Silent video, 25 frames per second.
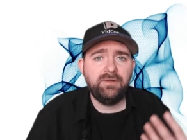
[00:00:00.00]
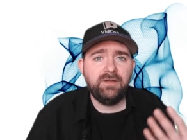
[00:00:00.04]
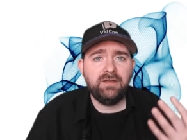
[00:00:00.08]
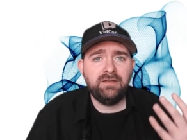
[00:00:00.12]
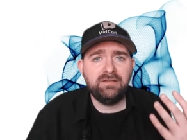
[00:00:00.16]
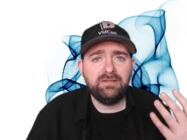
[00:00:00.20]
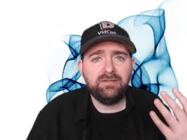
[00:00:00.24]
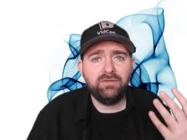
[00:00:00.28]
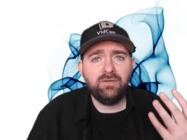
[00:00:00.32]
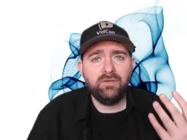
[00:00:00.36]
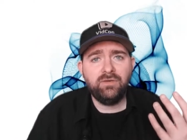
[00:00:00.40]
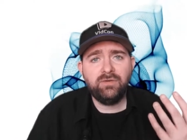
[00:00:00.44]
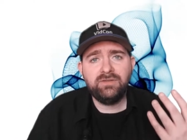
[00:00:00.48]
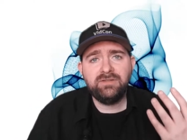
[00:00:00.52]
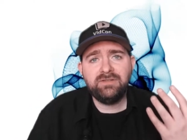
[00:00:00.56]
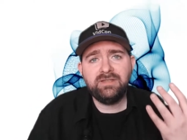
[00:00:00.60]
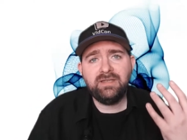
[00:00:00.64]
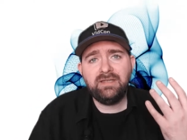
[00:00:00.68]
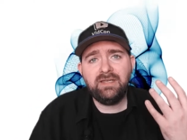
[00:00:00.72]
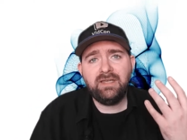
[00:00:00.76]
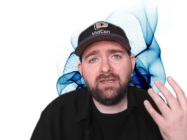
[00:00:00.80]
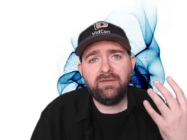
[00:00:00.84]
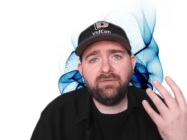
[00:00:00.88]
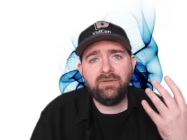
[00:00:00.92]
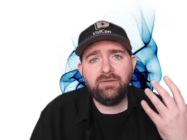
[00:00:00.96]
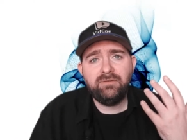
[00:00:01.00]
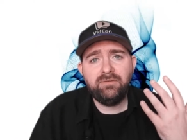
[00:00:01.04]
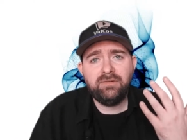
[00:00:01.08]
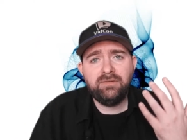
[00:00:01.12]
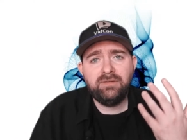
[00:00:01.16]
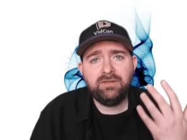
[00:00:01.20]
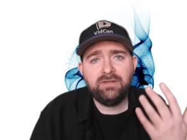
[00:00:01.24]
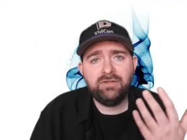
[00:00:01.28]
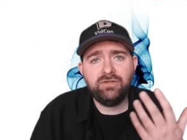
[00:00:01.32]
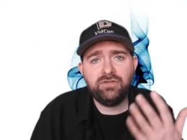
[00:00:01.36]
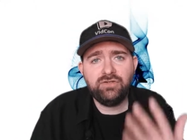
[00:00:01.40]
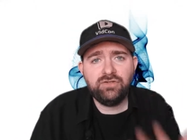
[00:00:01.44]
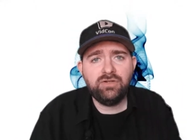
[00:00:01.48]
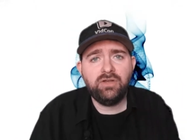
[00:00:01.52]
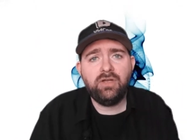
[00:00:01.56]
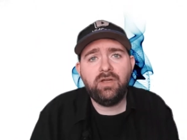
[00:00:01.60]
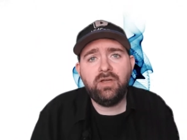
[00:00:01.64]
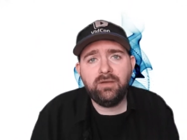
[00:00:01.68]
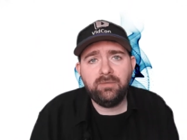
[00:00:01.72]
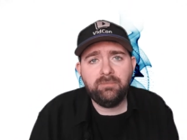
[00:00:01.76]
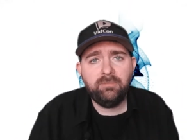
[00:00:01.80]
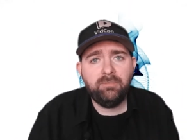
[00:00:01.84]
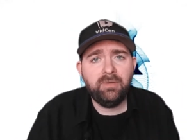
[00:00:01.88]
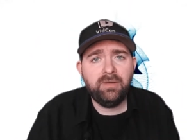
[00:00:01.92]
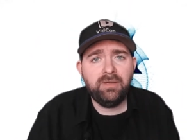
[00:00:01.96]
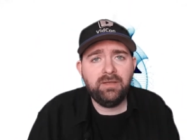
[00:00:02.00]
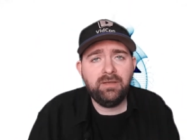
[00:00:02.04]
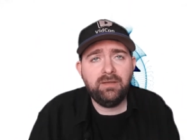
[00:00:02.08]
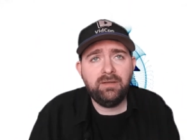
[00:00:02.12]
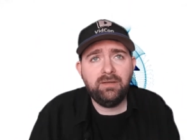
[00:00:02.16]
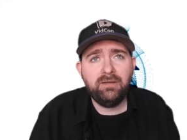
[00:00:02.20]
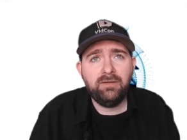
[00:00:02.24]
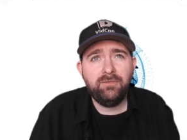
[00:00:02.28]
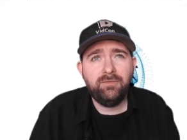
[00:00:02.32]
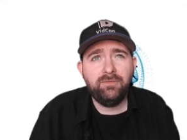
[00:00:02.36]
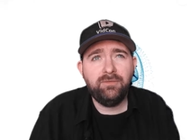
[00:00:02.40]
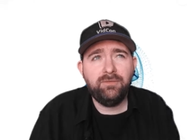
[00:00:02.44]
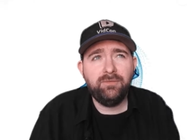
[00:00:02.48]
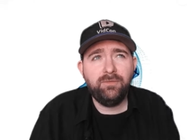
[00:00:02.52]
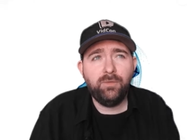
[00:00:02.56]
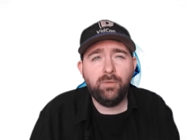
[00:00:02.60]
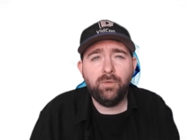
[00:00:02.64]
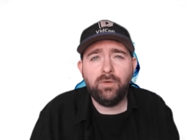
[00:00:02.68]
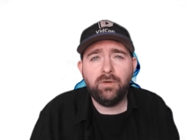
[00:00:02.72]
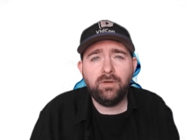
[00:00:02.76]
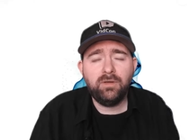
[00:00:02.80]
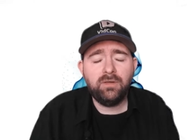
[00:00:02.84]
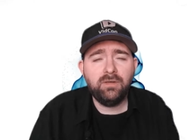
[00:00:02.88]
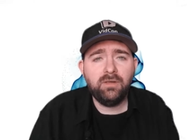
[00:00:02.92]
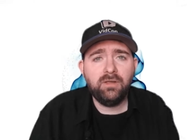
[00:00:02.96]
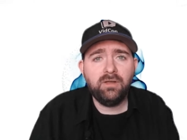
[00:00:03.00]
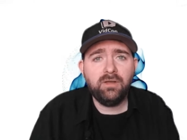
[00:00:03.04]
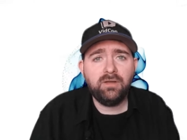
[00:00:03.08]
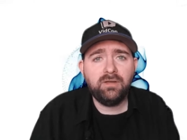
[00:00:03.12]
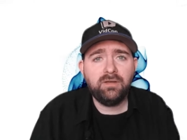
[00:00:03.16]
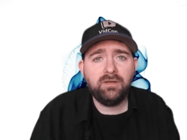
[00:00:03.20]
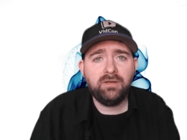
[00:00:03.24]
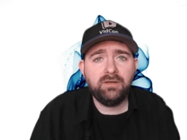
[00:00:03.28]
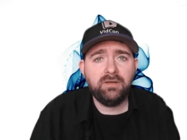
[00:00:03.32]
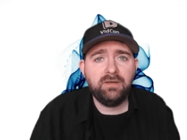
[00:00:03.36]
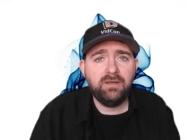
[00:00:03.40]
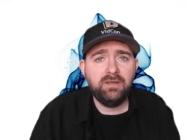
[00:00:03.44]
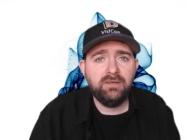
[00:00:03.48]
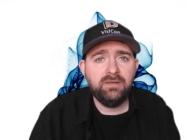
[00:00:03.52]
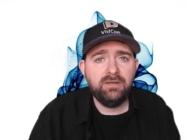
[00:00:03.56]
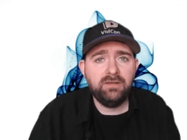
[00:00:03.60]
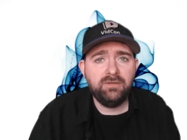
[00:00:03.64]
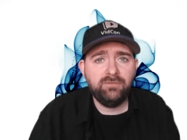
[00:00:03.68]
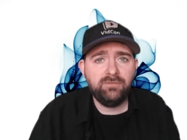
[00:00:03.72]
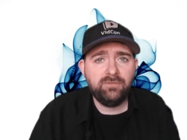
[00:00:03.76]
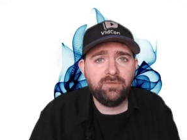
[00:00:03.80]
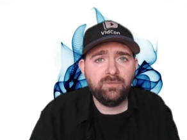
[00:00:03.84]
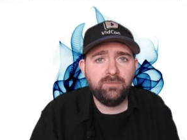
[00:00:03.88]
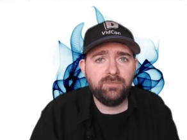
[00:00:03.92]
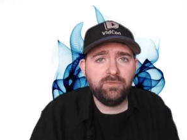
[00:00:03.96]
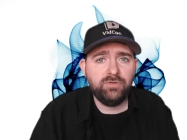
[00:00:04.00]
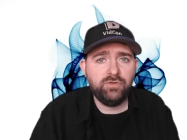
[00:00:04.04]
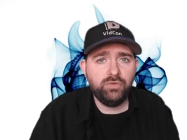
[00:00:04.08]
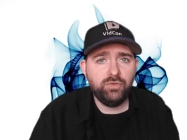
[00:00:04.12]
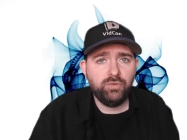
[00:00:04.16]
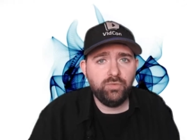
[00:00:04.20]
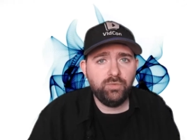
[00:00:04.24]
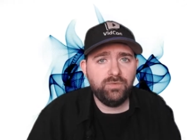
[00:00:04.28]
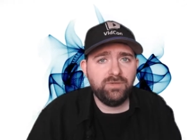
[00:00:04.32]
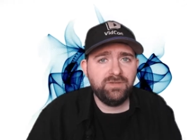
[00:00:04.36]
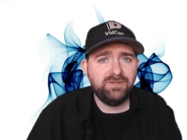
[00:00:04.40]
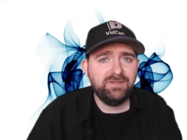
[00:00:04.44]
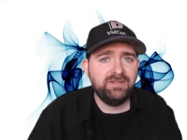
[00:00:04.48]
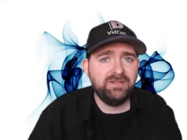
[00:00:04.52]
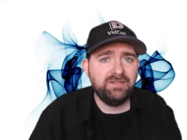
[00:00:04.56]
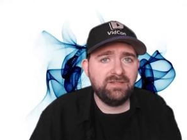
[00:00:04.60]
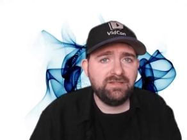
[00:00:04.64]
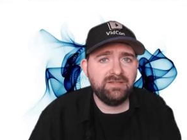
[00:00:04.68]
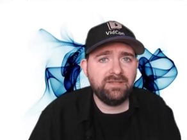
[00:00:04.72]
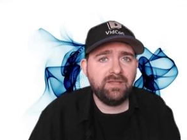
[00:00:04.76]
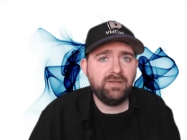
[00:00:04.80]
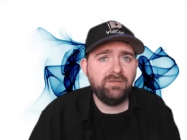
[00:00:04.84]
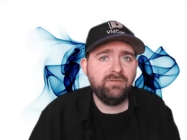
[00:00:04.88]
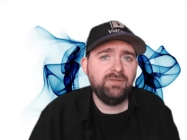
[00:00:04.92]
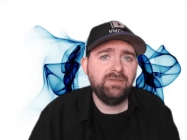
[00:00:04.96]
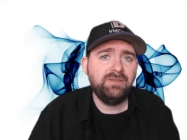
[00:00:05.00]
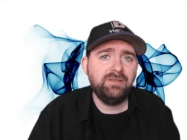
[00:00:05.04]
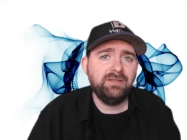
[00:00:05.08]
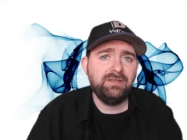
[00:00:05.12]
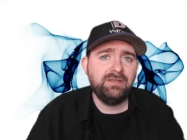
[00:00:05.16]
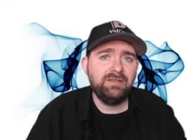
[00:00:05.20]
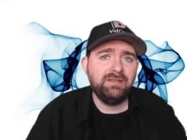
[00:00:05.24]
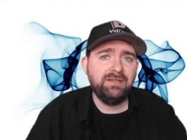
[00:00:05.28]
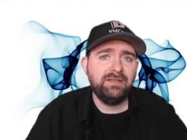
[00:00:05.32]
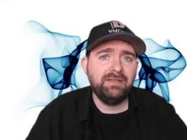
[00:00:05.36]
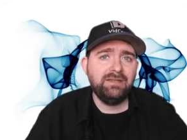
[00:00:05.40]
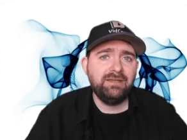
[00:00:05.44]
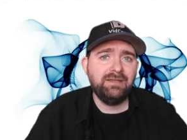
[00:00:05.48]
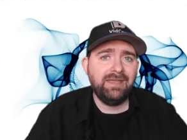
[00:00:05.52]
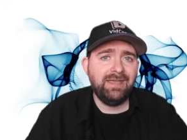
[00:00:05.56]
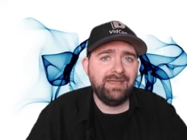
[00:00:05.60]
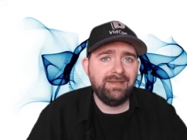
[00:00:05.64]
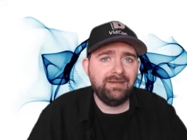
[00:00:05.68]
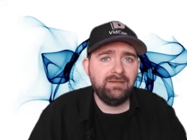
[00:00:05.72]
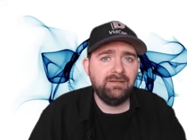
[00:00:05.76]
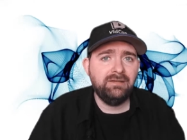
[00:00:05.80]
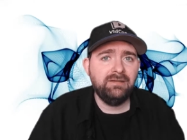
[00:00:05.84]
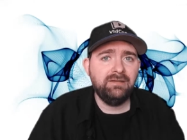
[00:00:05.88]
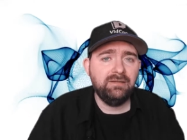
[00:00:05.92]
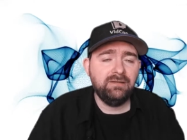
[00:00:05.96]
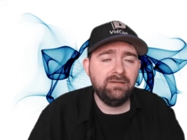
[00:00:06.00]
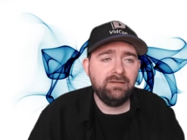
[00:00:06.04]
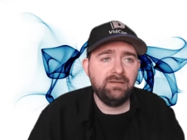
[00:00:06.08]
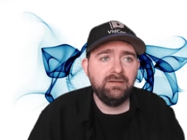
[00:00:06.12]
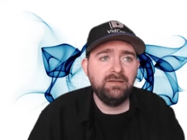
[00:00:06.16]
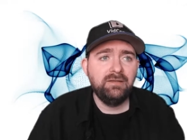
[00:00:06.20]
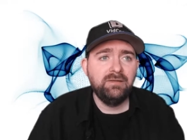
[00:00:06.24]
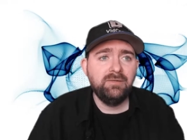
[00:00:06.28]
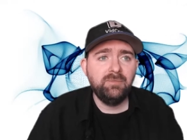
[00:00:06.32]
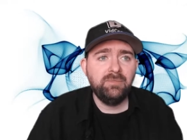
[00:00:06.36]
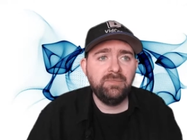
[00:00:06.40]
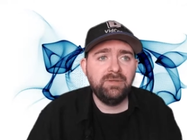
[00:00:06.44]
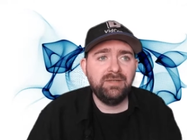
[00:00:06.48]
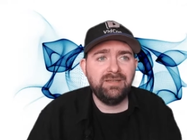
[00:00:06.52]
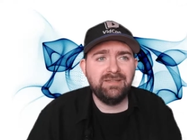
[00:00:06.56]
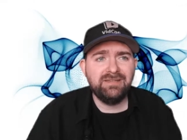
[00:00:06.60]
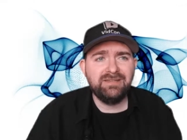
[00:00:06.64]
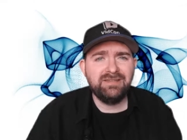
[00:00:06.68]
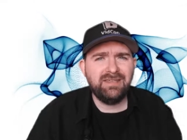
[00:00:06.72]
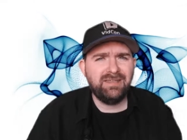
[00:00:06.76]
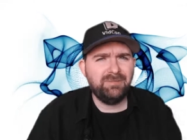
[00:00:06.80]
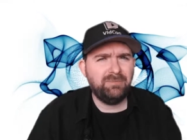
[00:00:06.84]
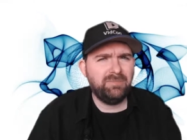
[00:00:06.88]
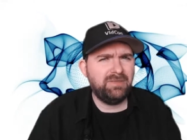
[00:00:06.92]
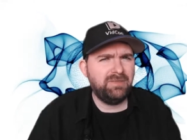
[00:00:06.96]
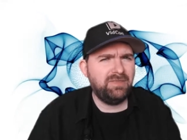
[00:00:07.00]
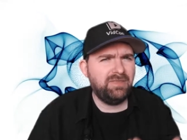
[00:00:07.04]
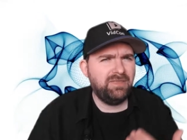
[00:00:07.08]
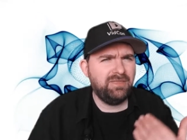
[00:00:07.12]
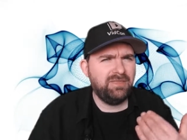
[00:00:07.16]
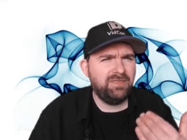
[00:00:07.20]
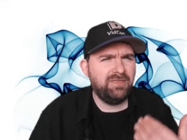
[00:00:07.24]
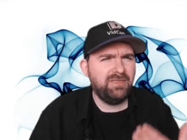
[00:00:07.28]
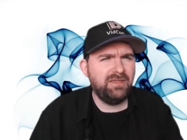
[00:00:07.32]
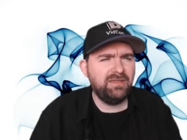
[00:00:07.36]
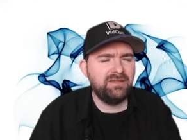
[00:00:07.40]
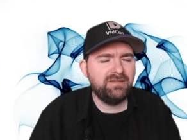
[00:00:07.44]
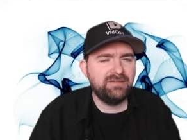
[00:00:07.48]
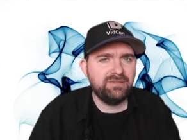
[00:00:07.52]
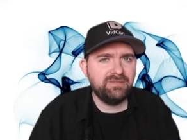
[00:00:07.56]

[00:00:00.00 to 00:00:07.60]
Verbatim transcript: as long as I have everything shot by four o'clock, and then from two to six, everything can get edited because I think